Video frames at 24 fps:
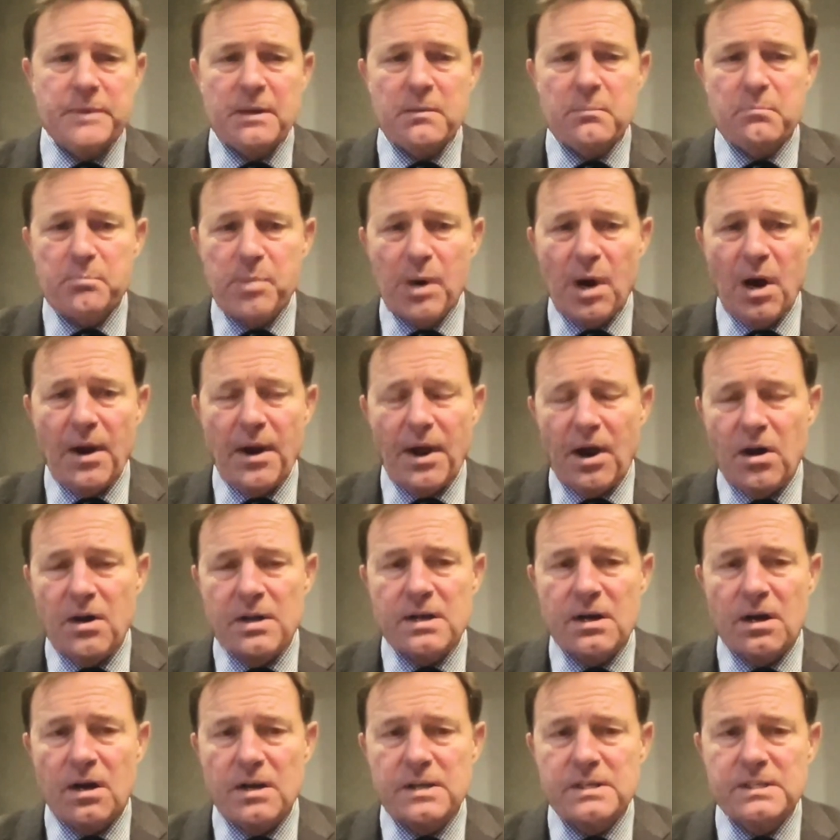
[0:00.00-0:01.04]
But
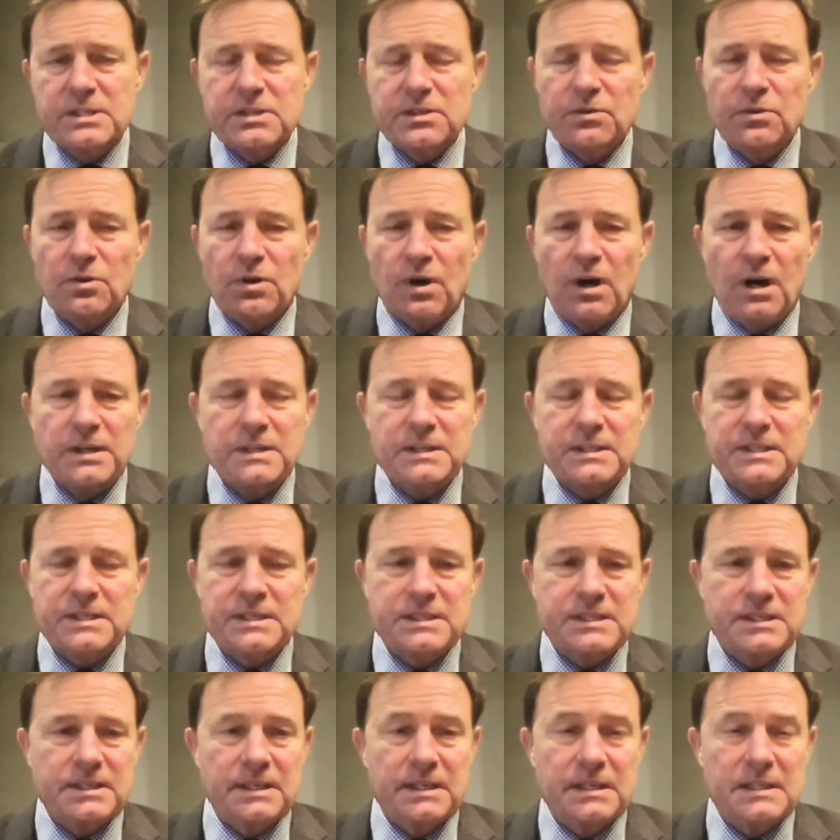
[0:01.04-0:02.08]
I saw
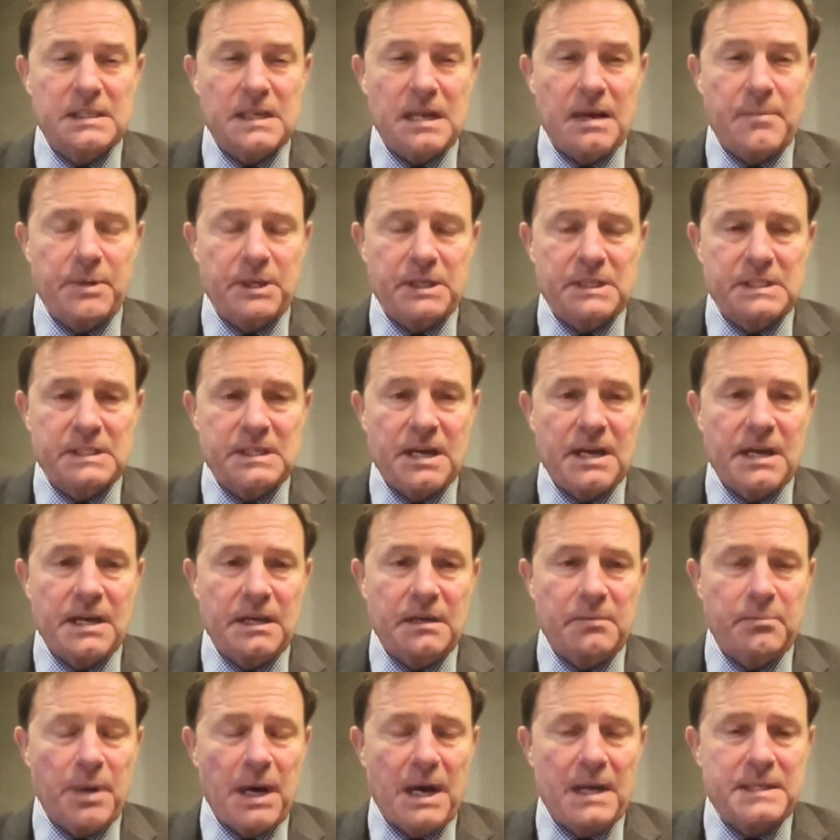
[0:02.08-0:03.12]
ISIS and Islamic
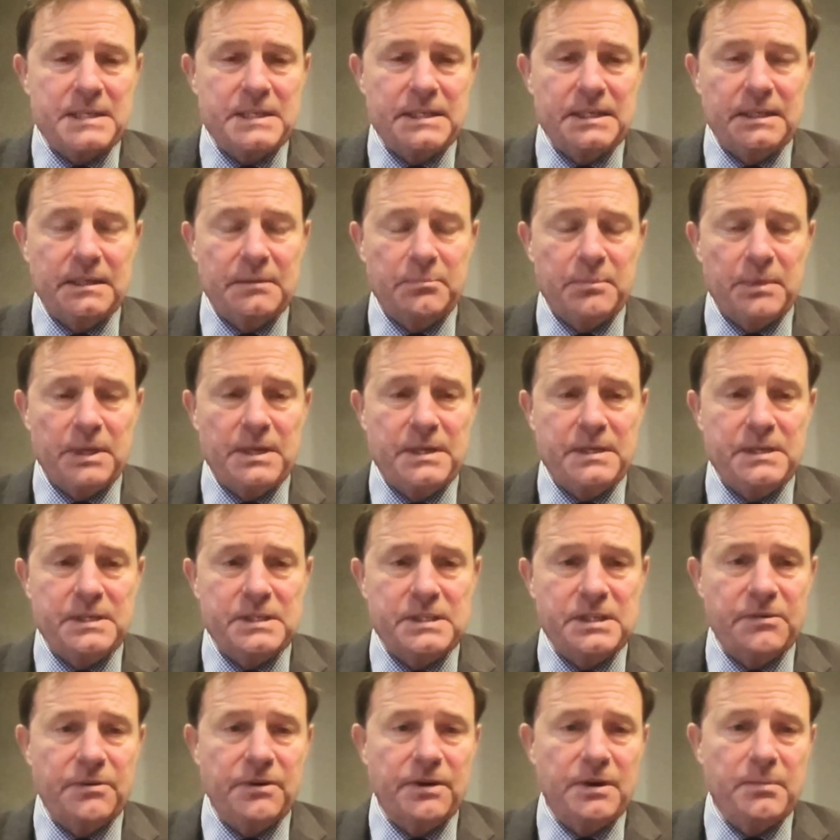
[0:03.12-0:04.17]
State back in
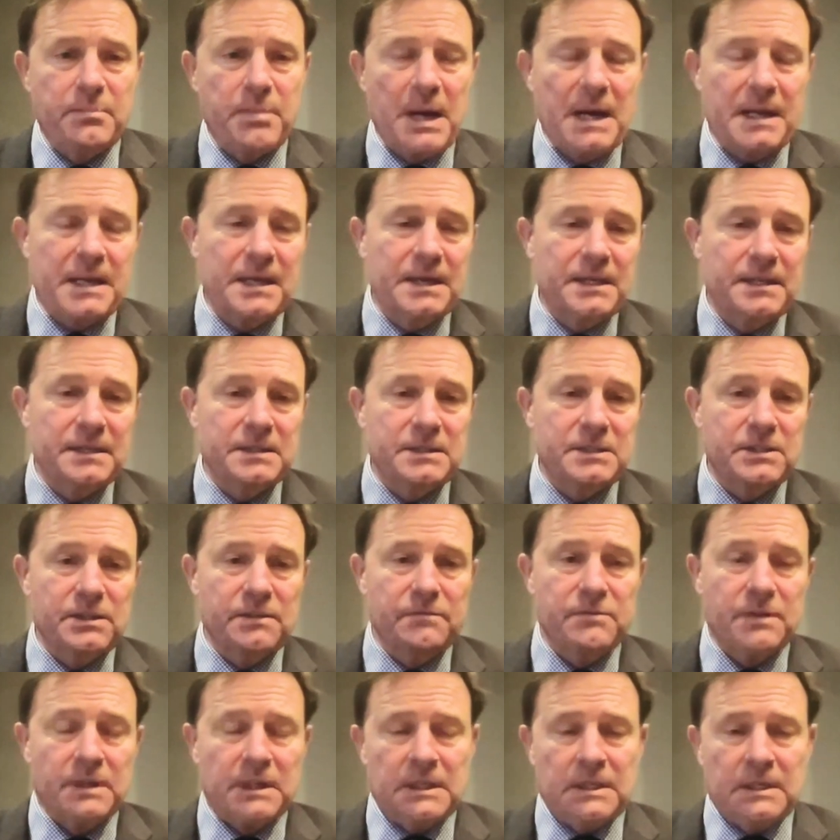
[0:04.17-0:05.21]
Syria back in sort
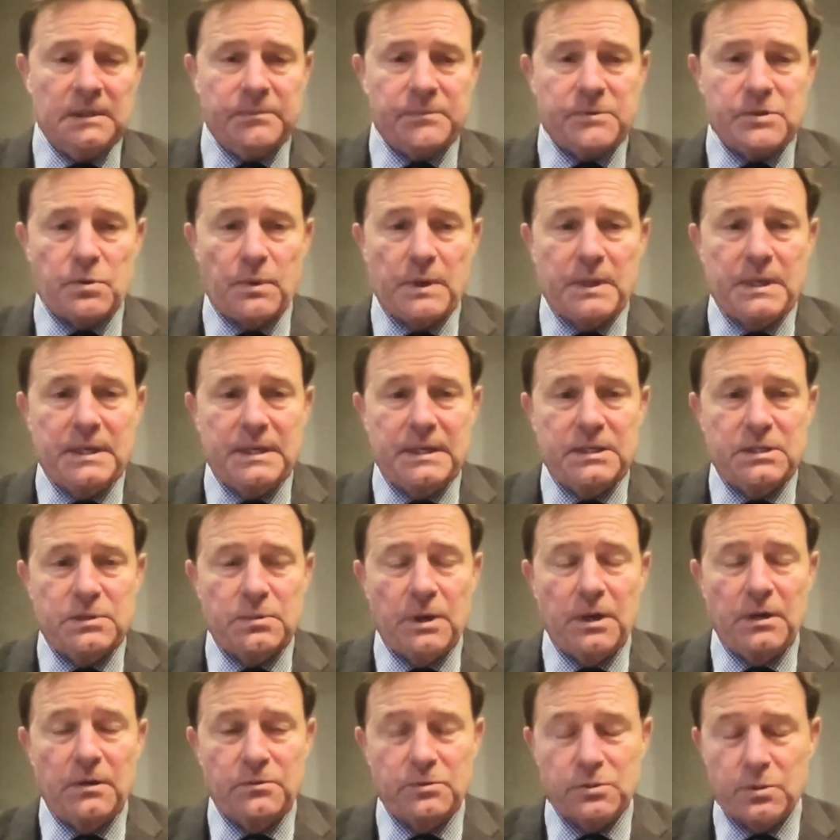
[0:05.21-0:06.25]
of
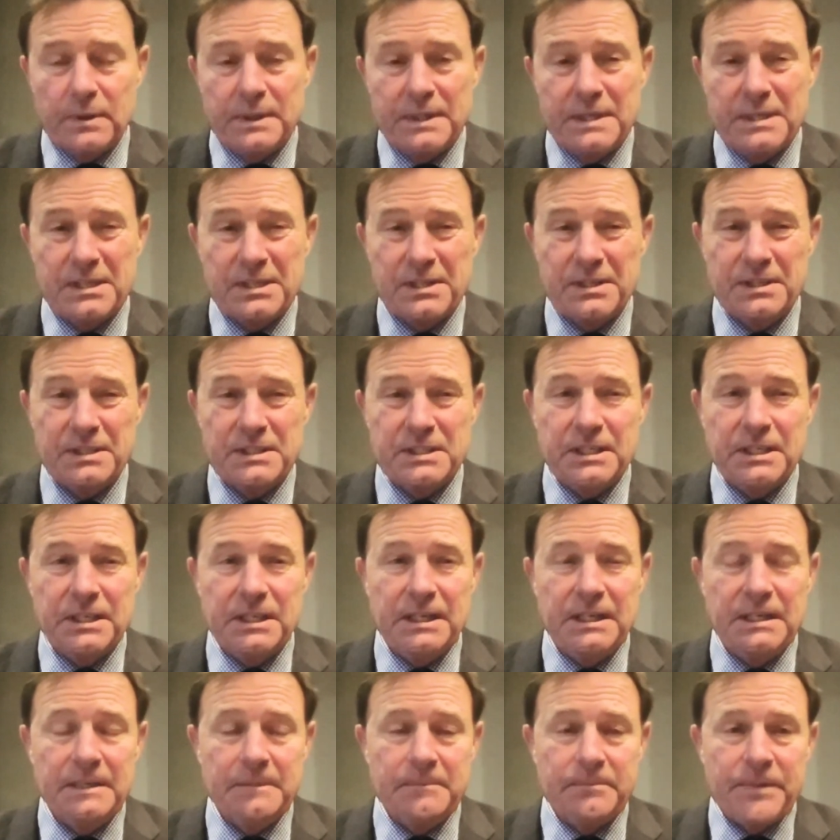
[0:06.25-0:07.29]
2012,
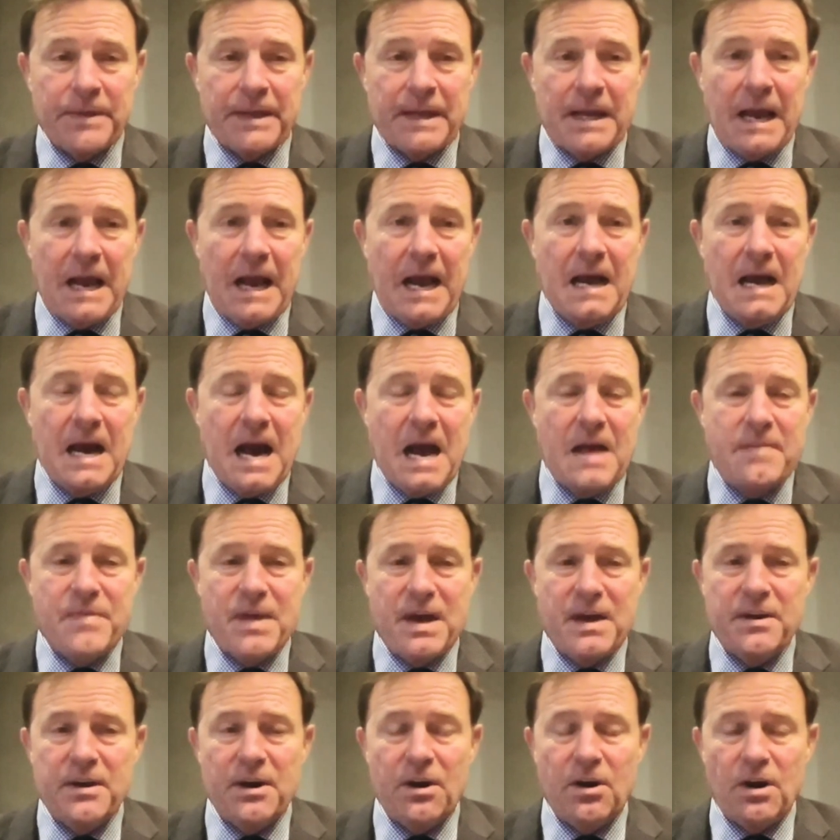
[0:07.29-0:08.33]
2013. And
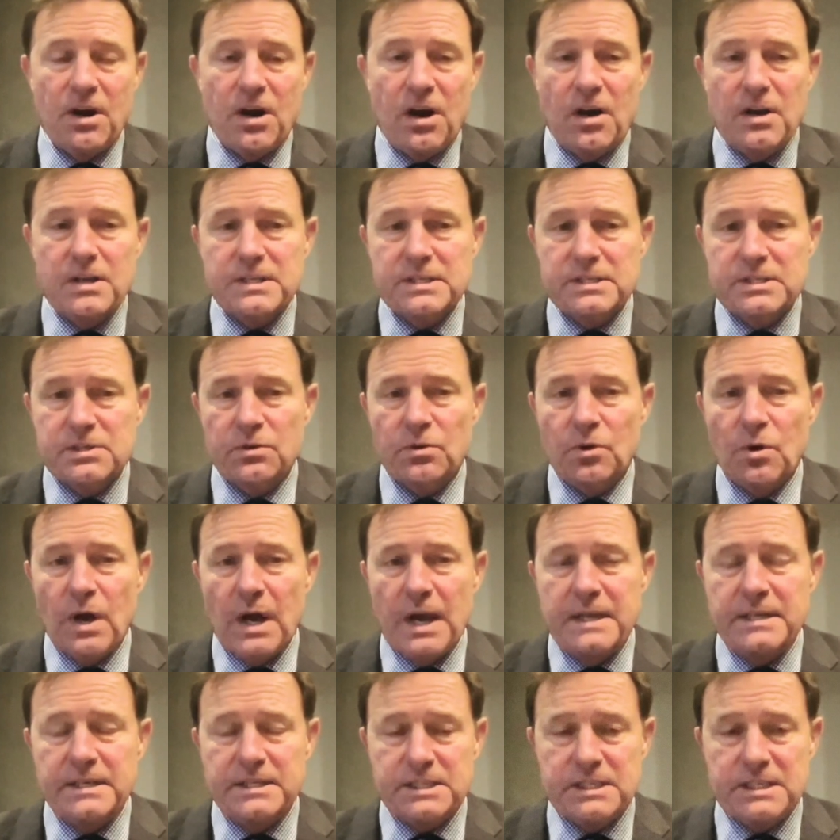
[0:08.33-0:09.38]
then I saw
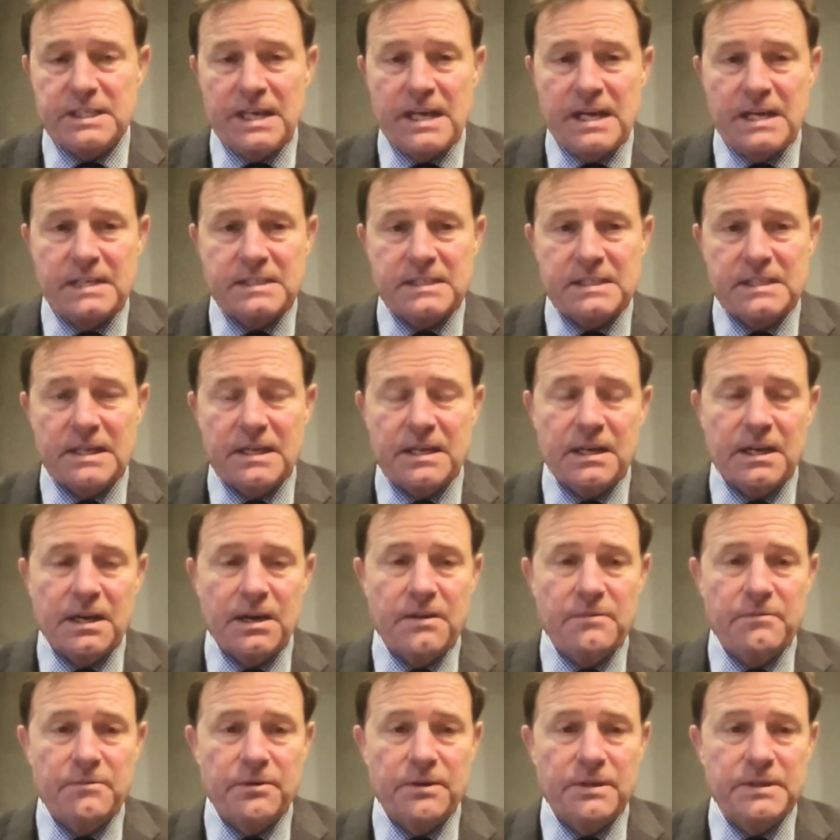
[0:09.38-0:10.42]
HTS take
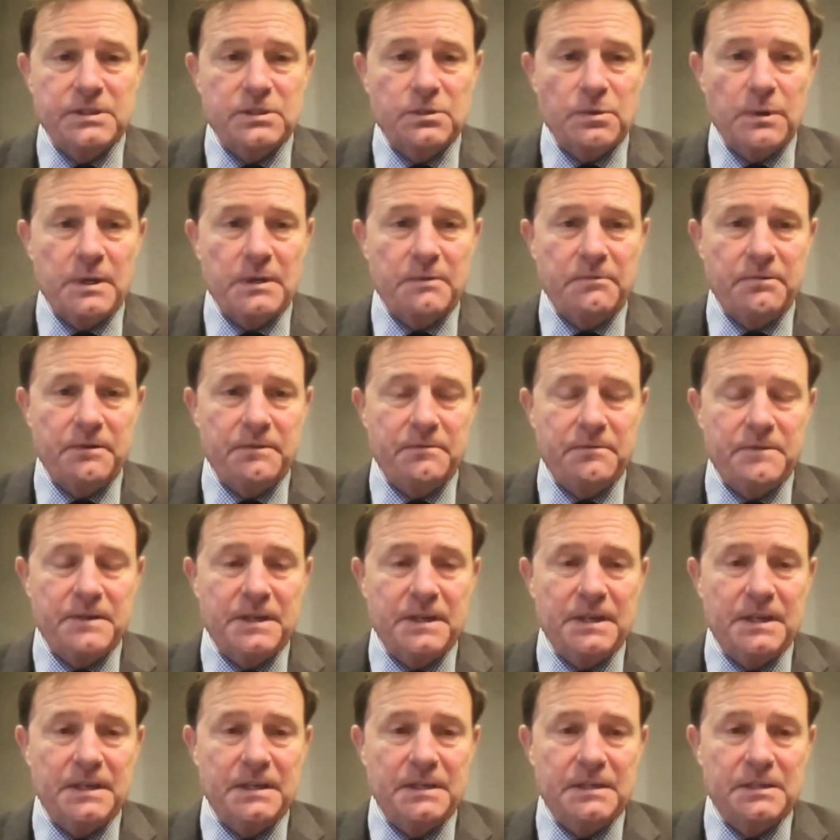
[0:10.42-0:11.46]
over in
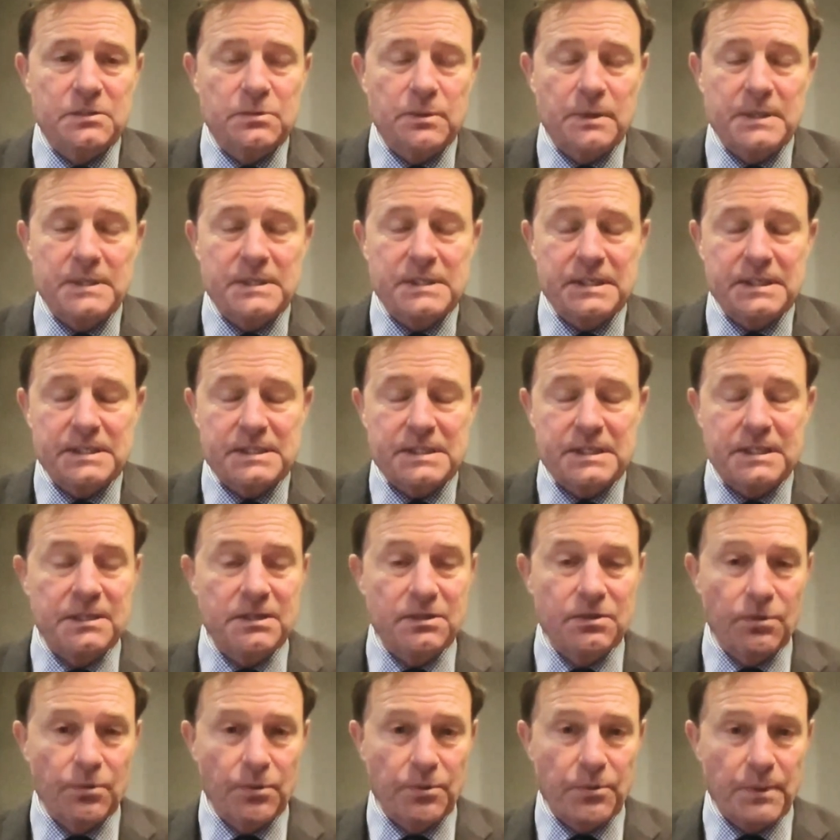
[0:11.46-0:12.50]
2015 and 2016 in
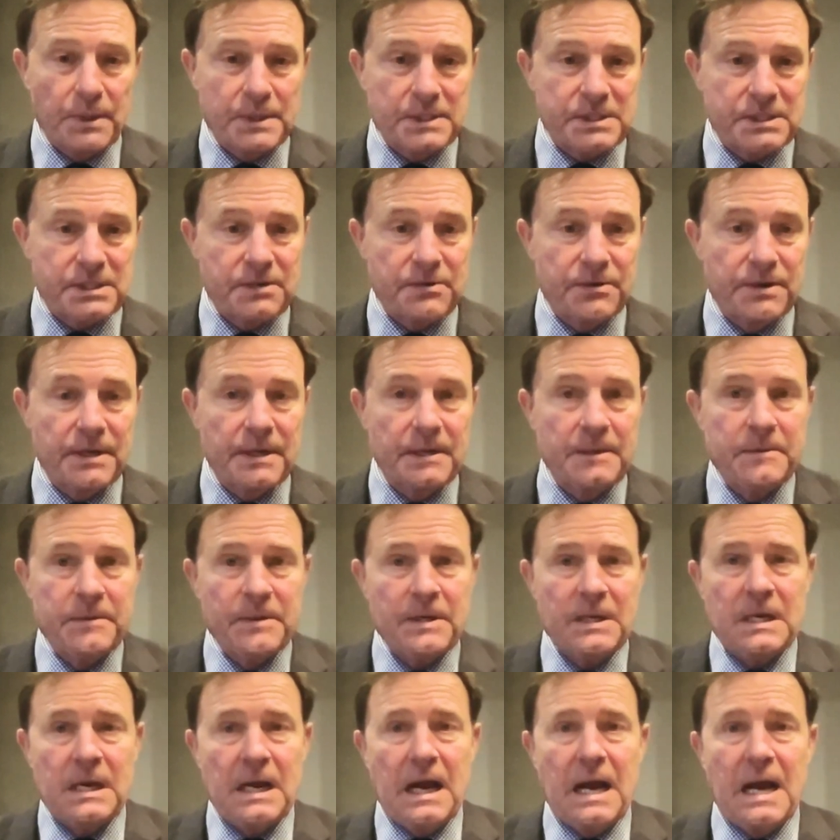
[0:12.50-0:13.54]
northwest Syria.
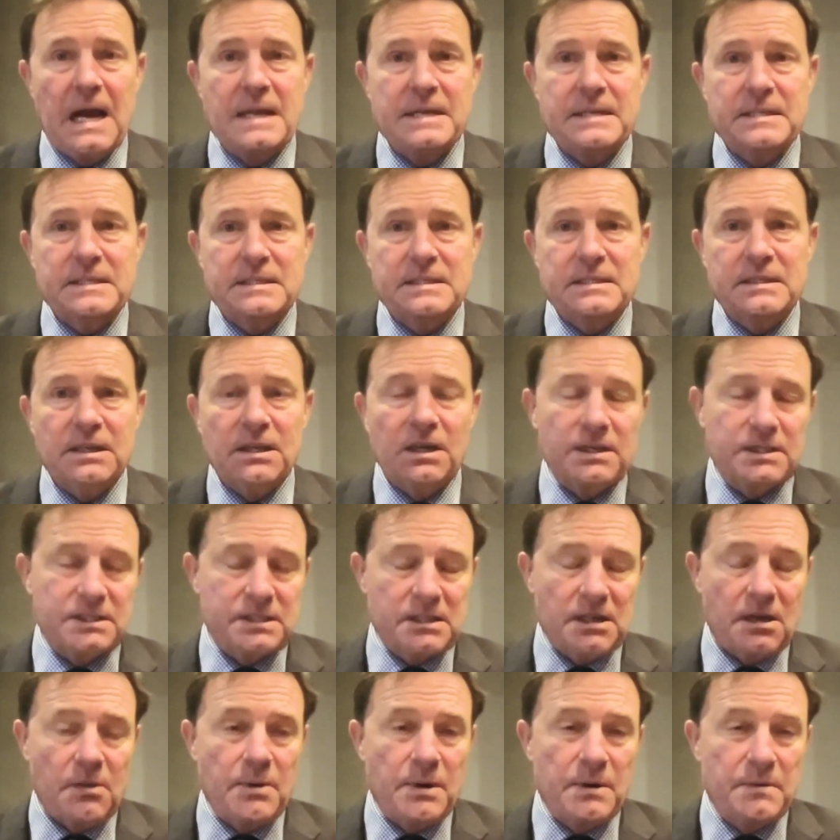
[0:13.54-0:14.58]
And the last
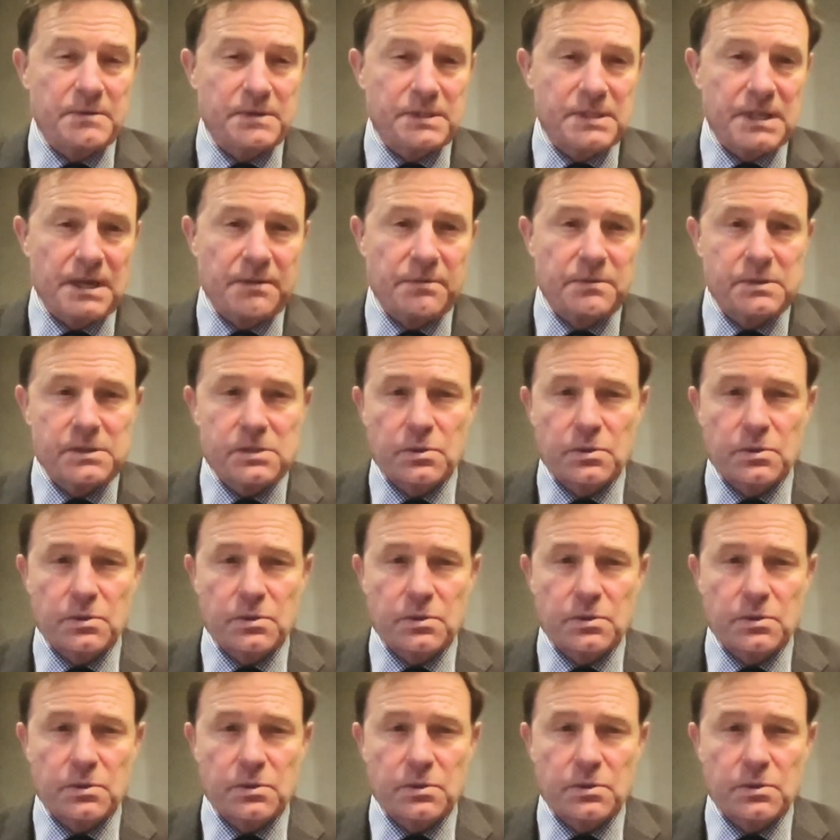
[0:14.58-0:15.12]
time I was there was